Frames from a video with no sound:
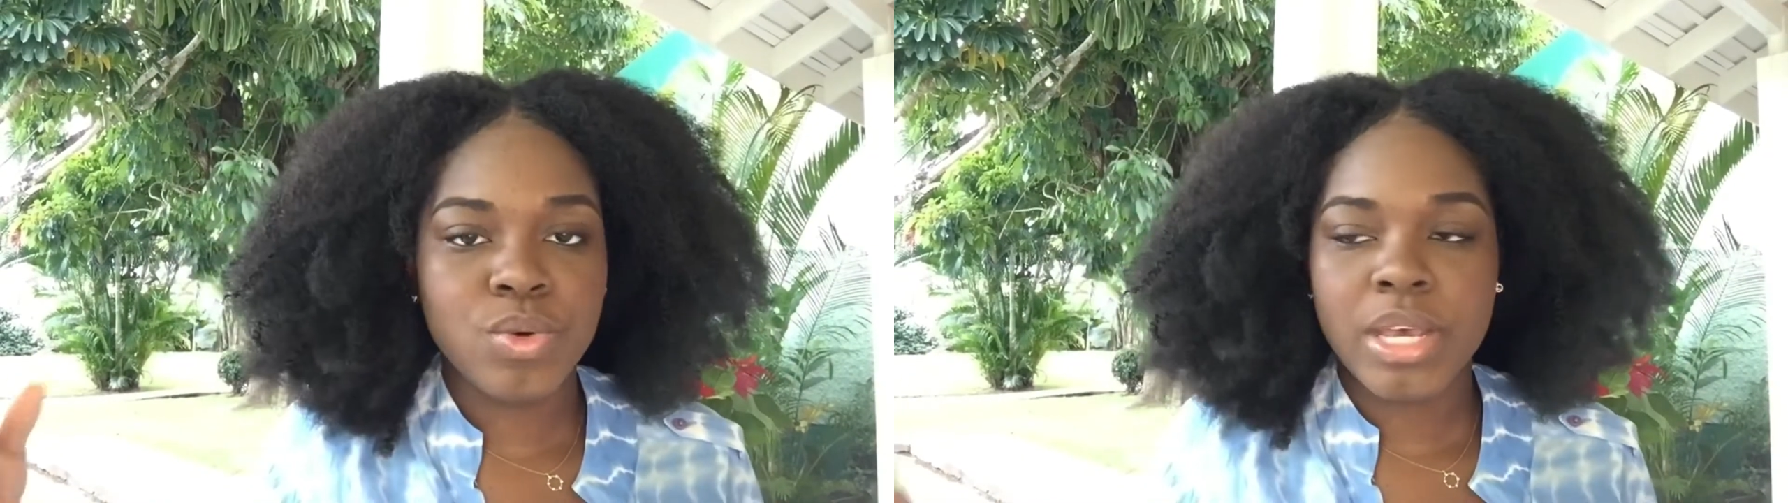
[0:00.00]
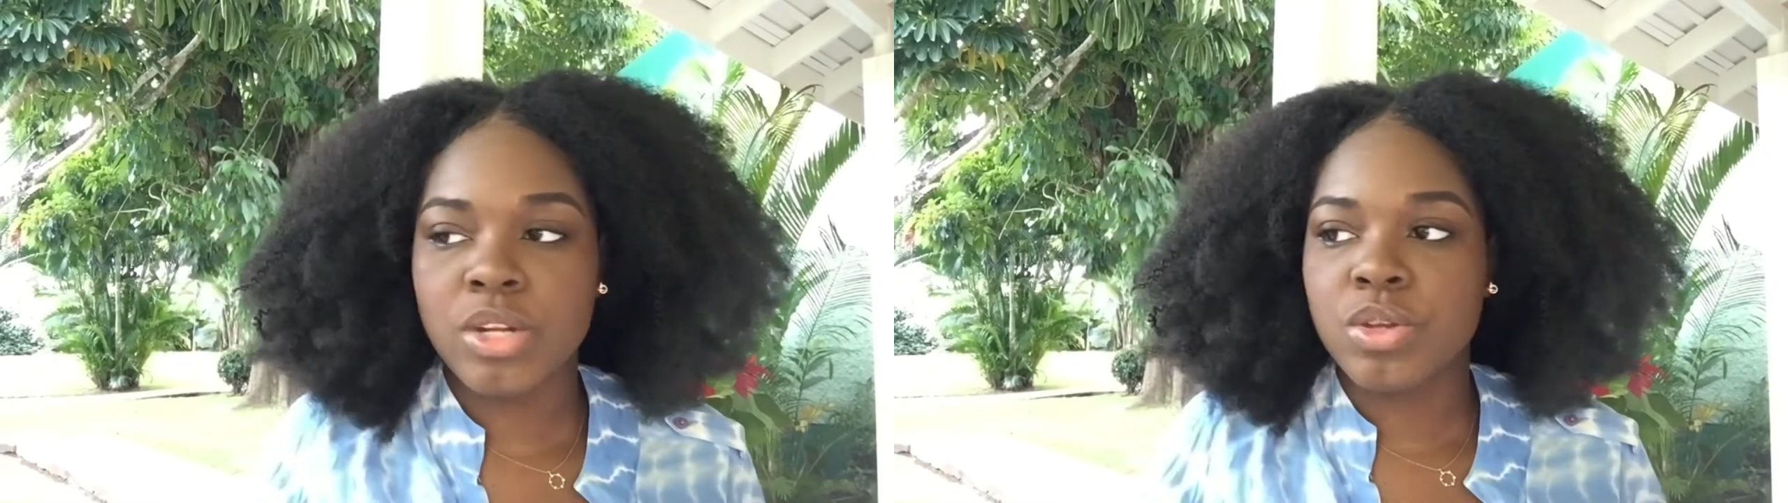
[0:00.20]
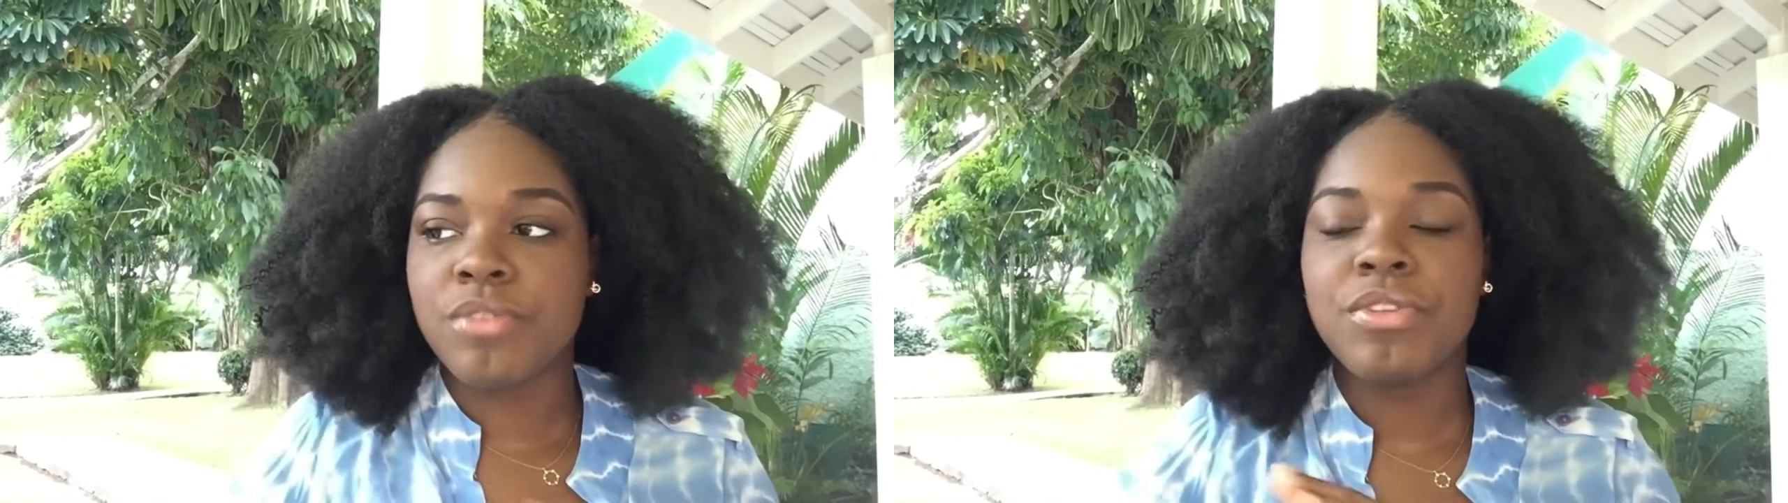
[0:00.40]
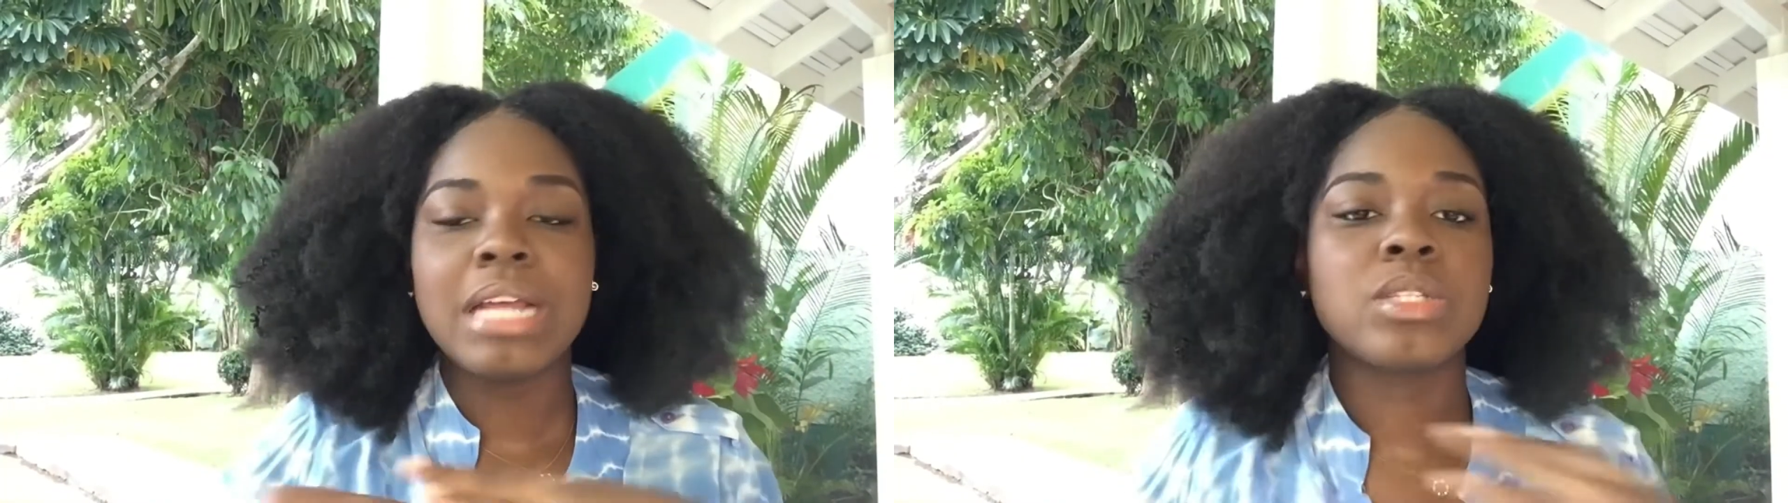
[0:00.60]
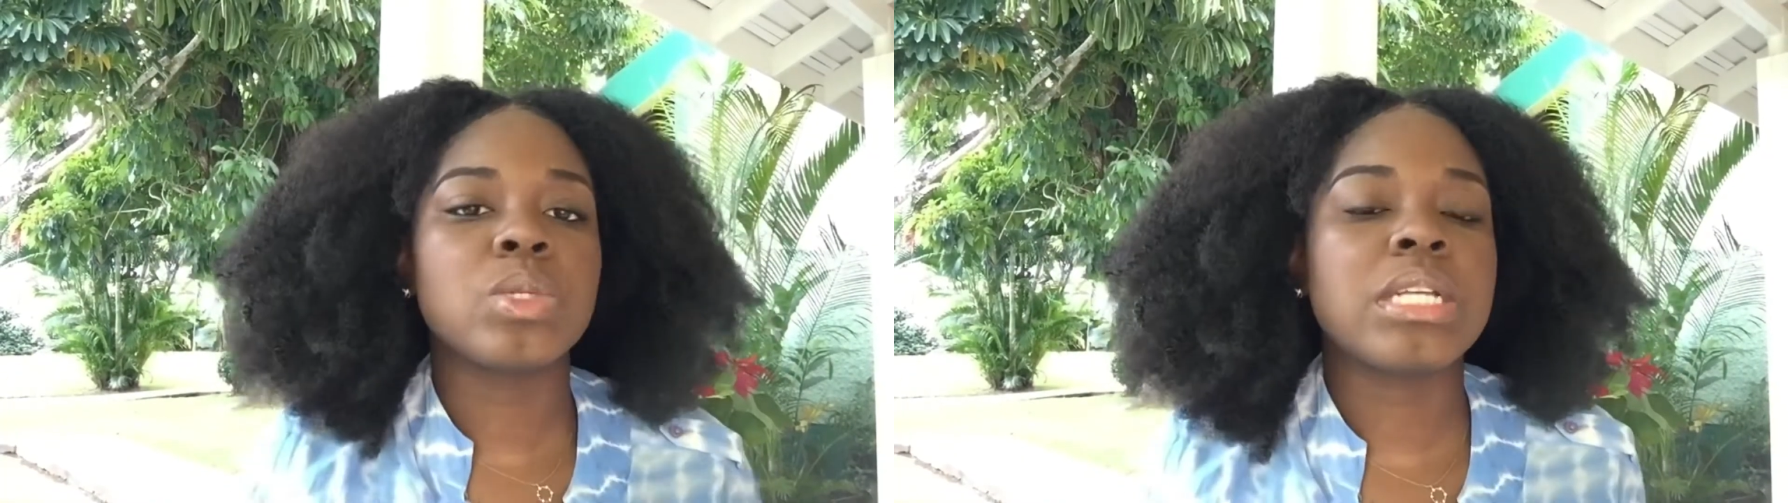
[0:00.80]
you can do your
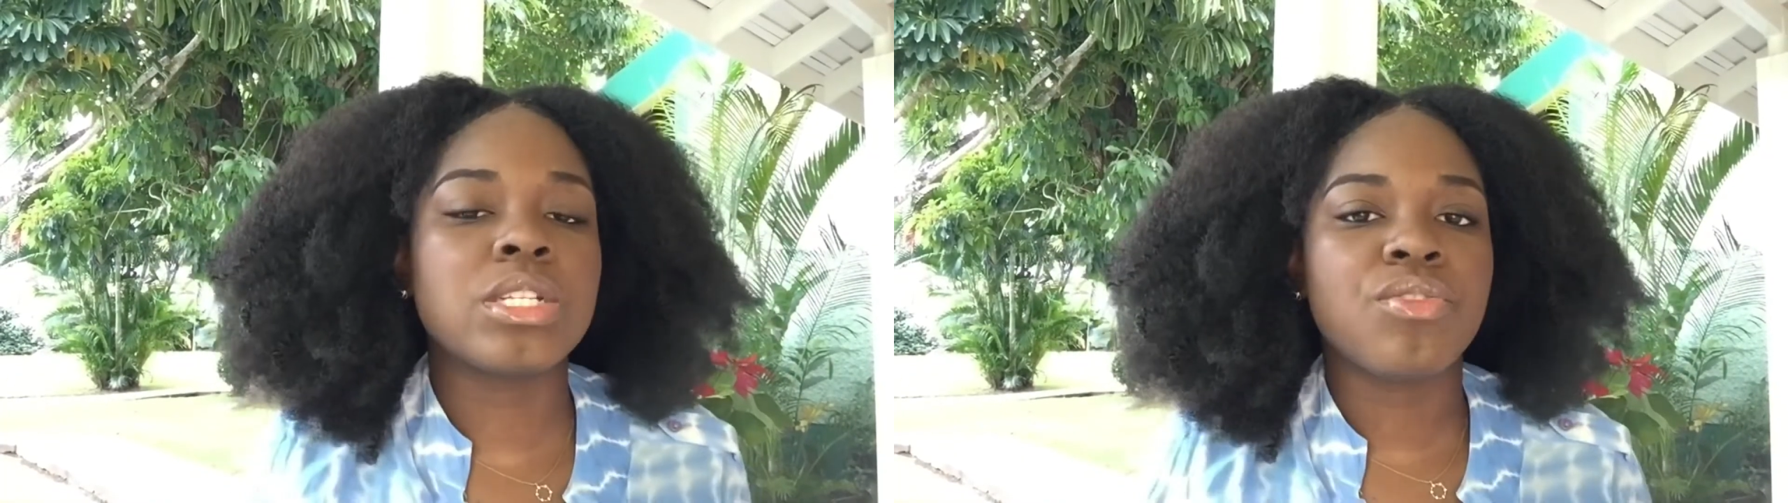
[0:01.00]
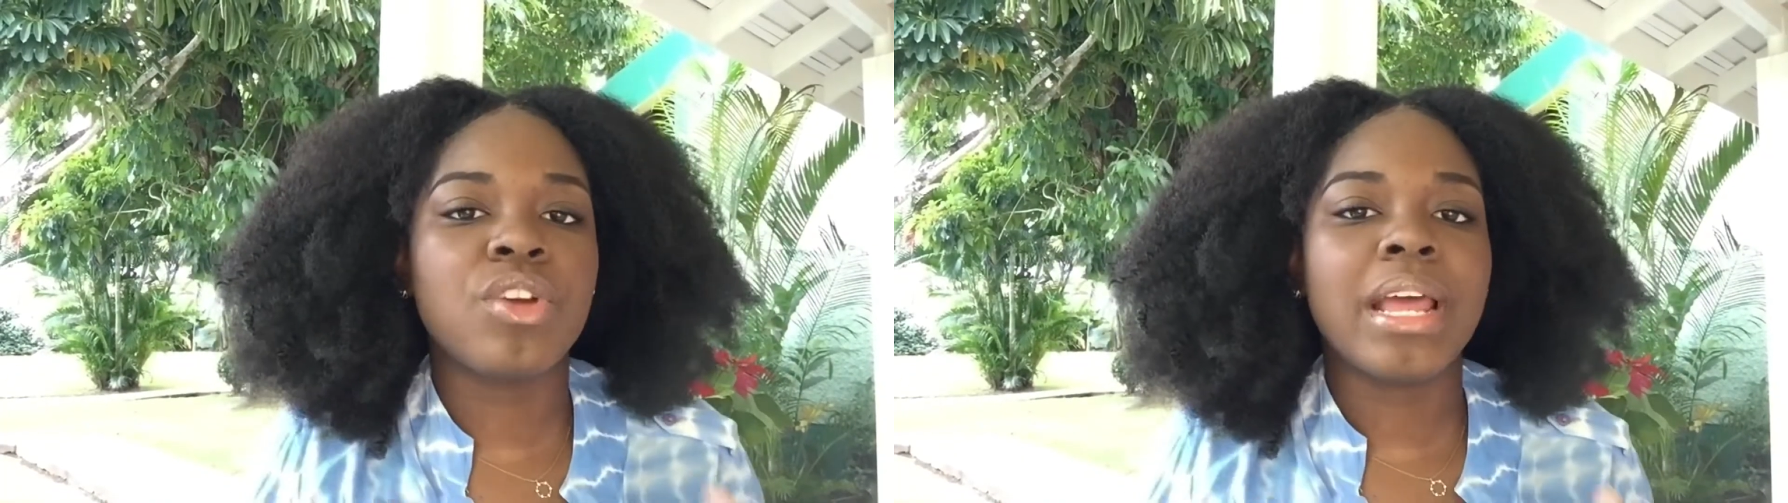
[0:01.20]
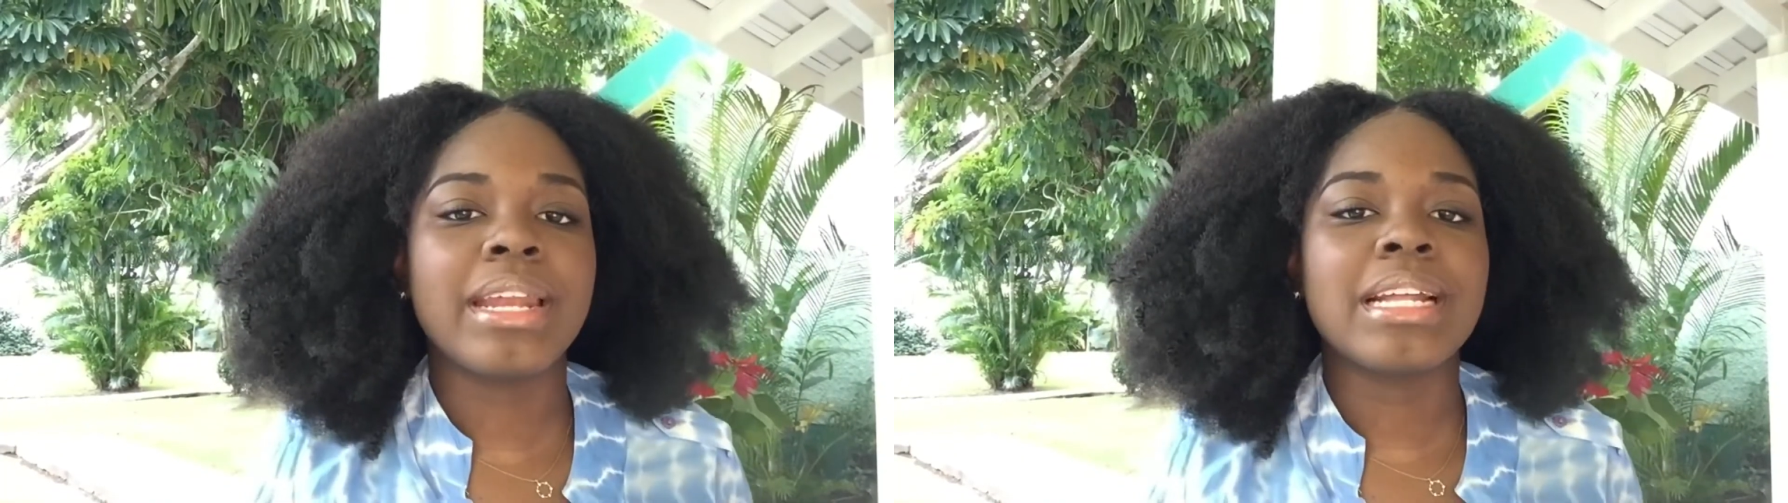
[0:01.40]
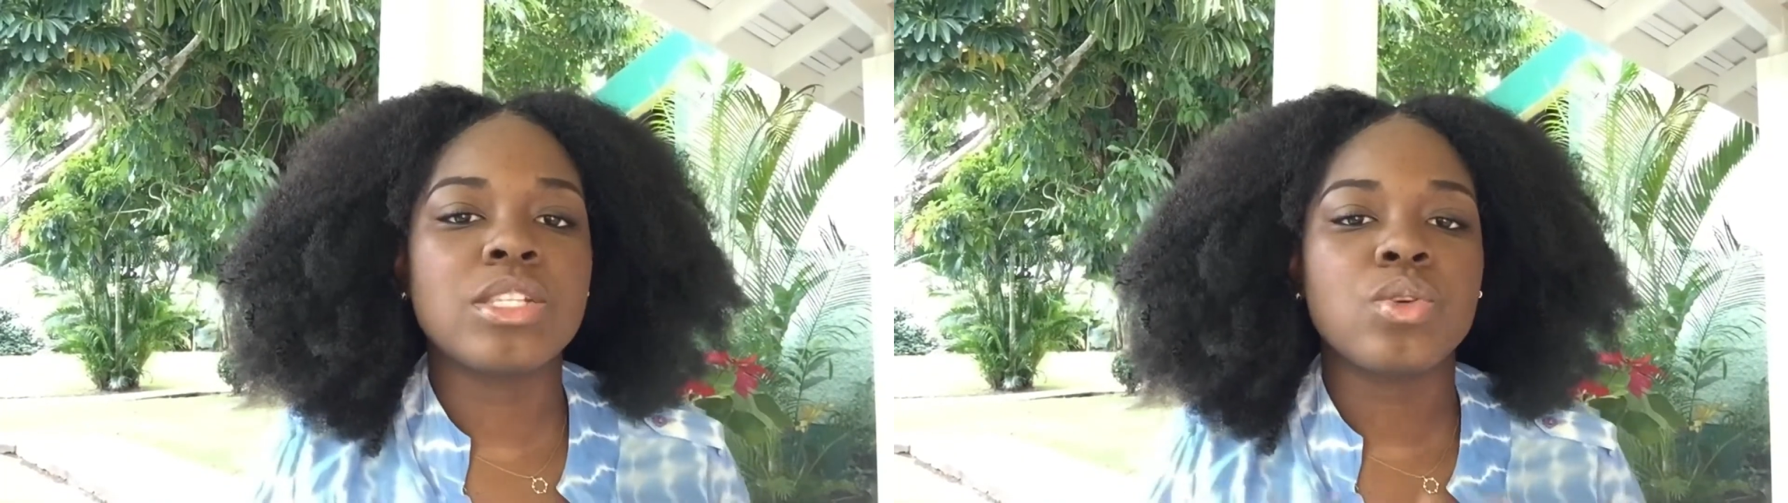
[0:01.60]
flat twist and stuff like that.